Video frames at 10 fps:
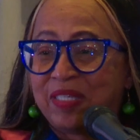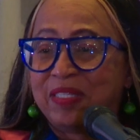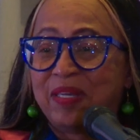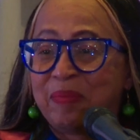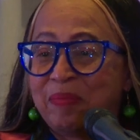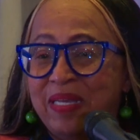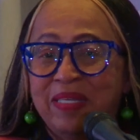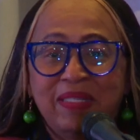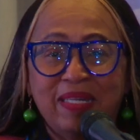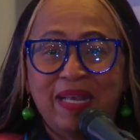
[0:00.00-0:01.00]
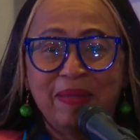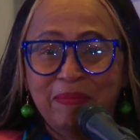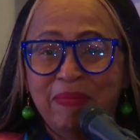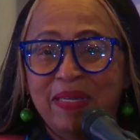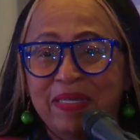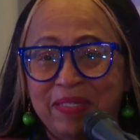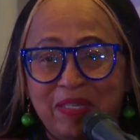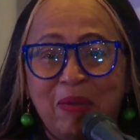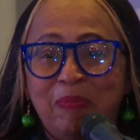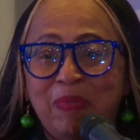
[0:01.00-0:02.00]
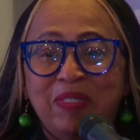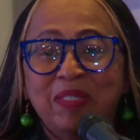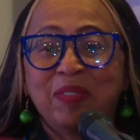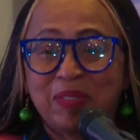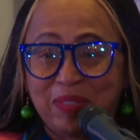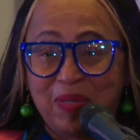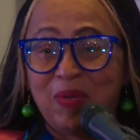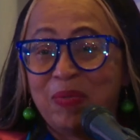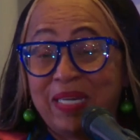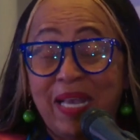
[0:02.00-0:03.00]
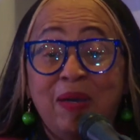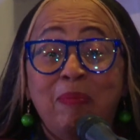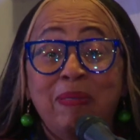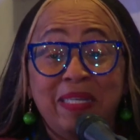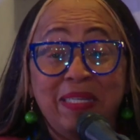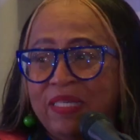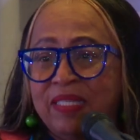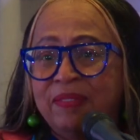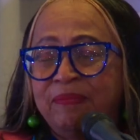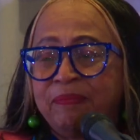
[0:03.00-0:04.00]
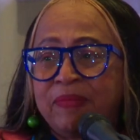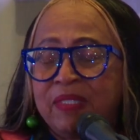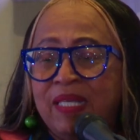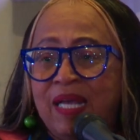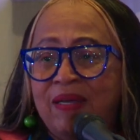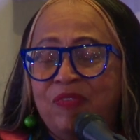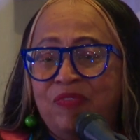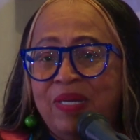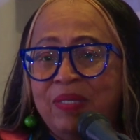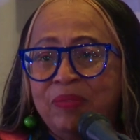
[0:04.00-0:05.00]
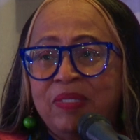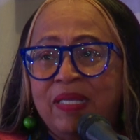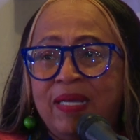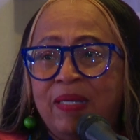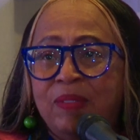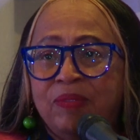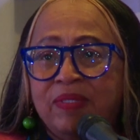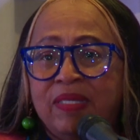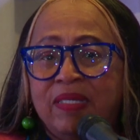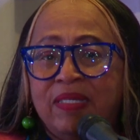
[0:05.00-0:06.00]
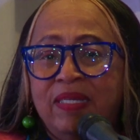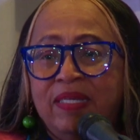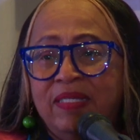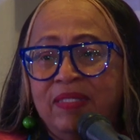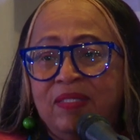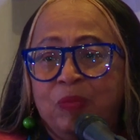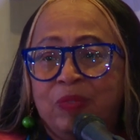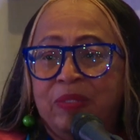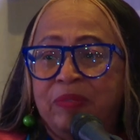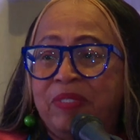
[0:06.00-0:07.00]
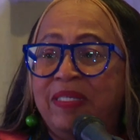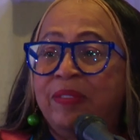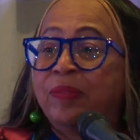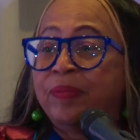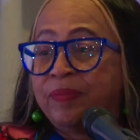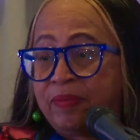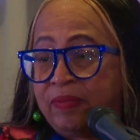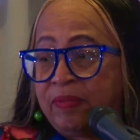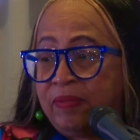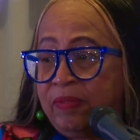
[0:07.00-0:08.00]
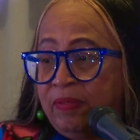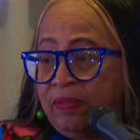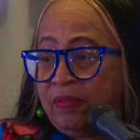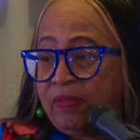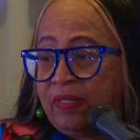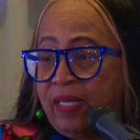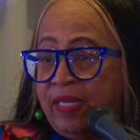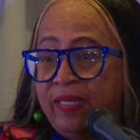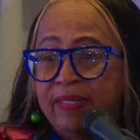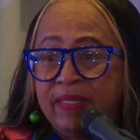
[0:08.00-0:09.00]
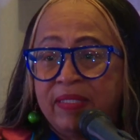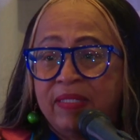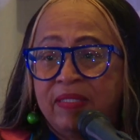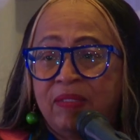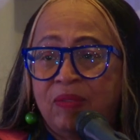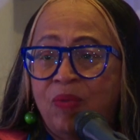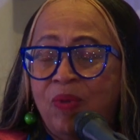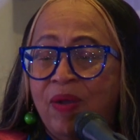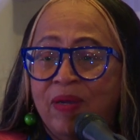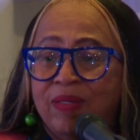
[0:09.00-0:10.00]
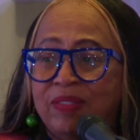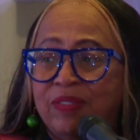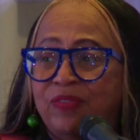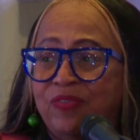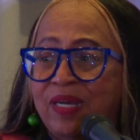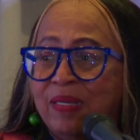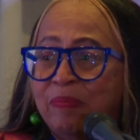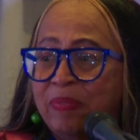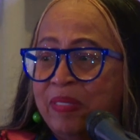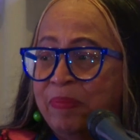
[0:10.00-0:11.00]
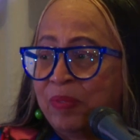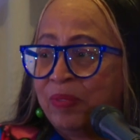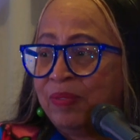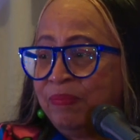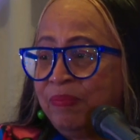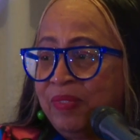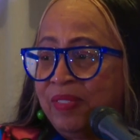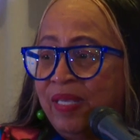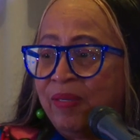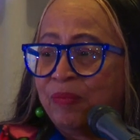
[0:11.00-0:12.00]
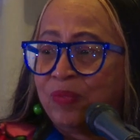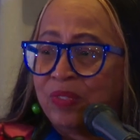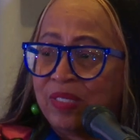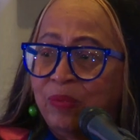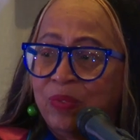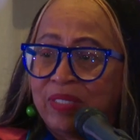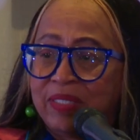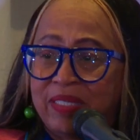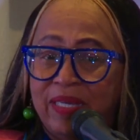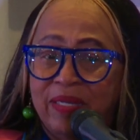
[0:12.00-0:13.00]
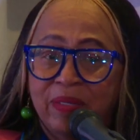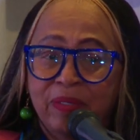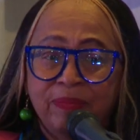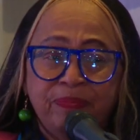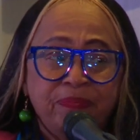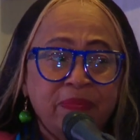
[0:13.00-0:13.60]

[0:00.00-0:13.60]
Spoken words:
a young man that I met a couple years ago at Al Pena. I found out that he's the real deal, okay? It's so hard to find people that really, really care